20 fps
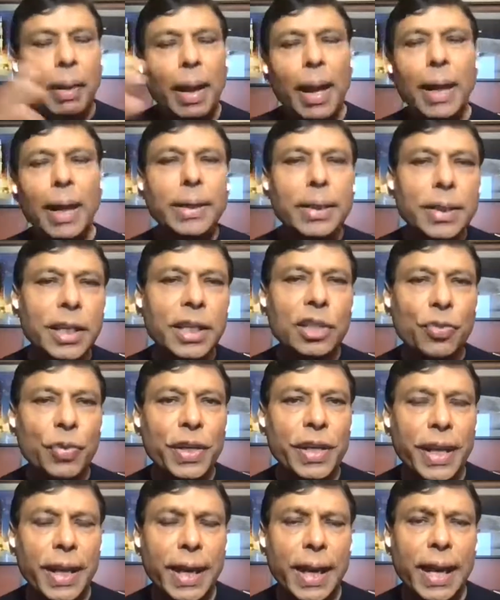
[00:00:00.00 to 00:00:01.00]
Other things
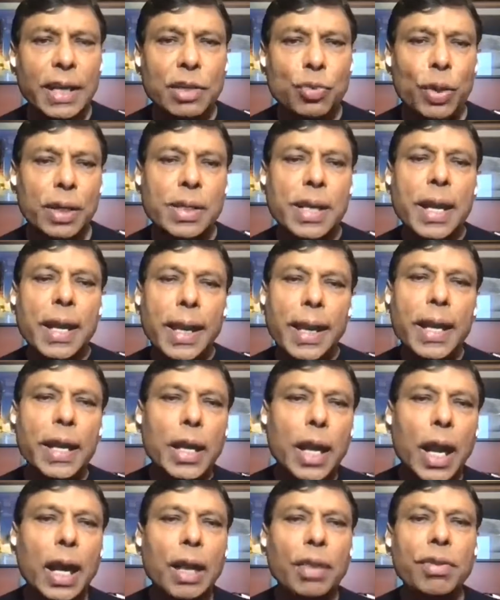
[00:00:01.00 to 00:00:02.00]
we realized was a
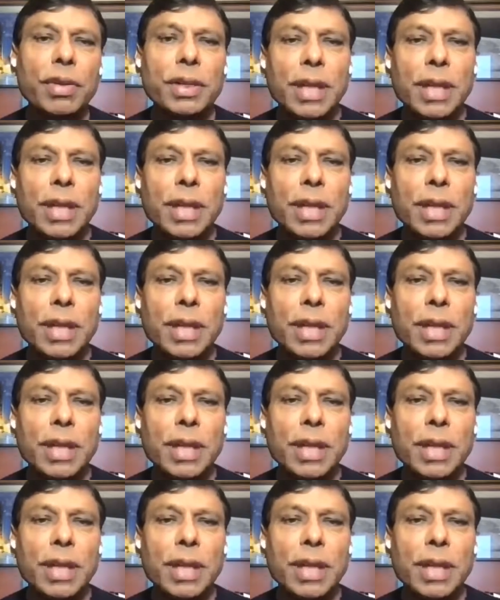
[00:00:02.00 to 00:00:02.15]
lot of the